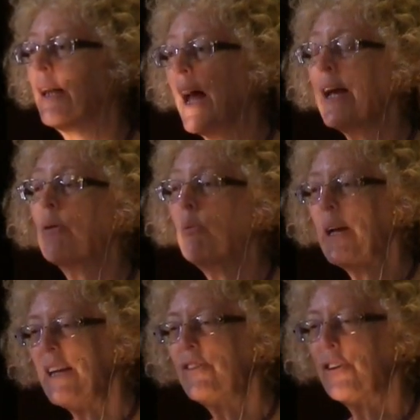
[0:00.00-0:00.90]
like
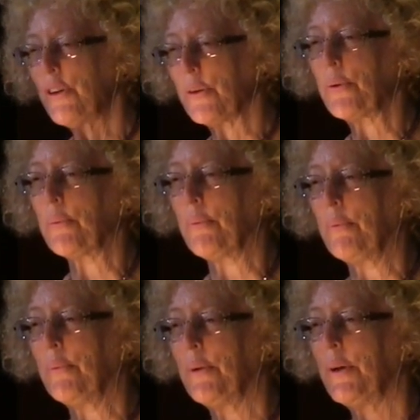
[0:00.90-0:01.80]
we too,
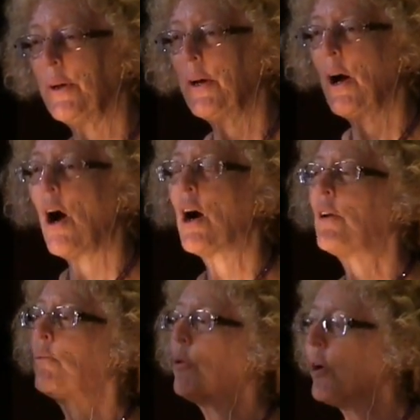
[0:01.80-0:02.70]

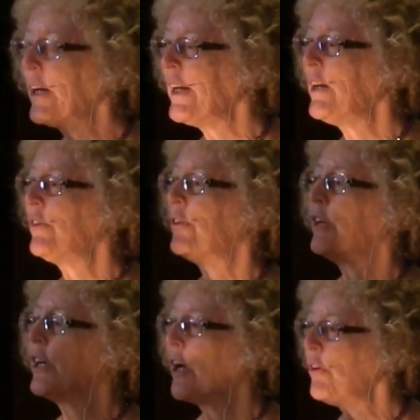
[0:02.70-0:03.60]
are working to
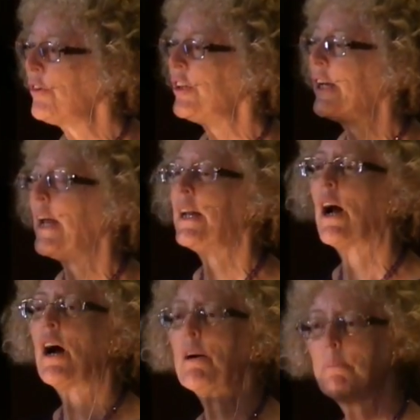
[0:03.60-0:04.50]
negotiate
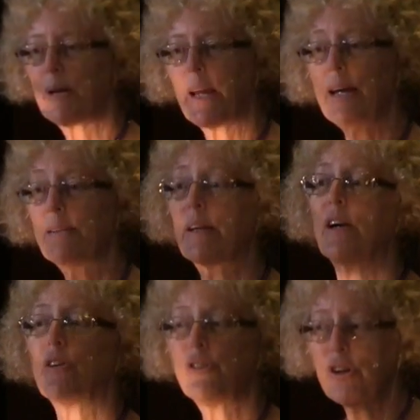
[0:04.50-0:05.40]
our place and
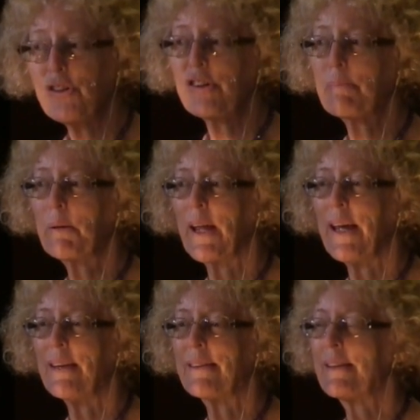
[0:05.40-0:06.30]
our church's
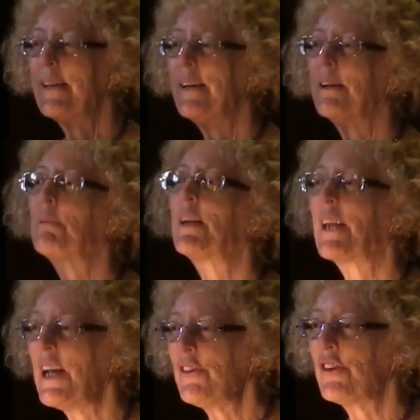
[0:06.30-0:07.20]
place in
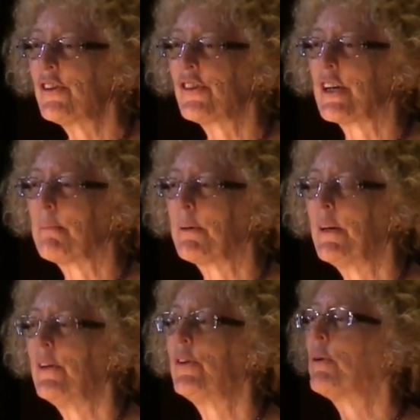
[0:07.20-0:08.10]
relationship
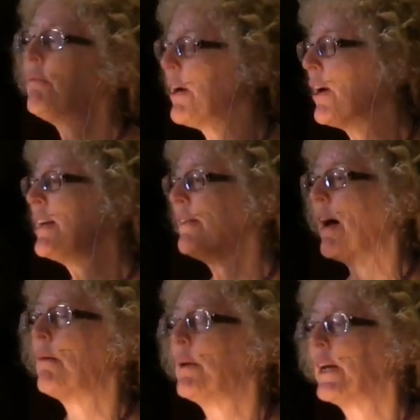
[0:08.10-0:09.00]
to a very
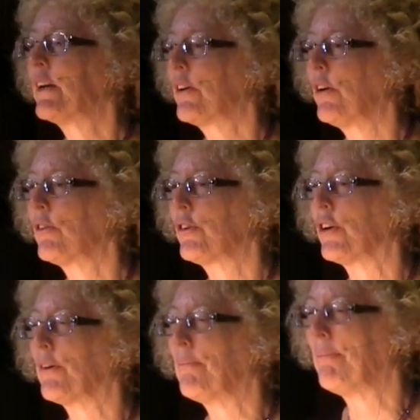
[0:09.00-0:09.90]
dominant
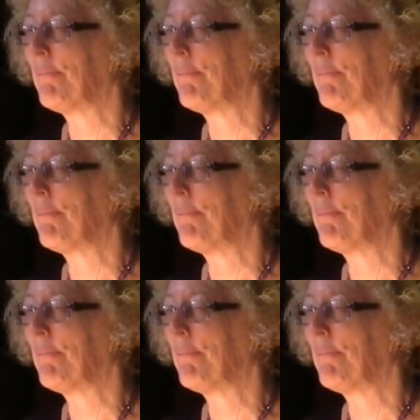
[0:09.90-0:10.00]
culture.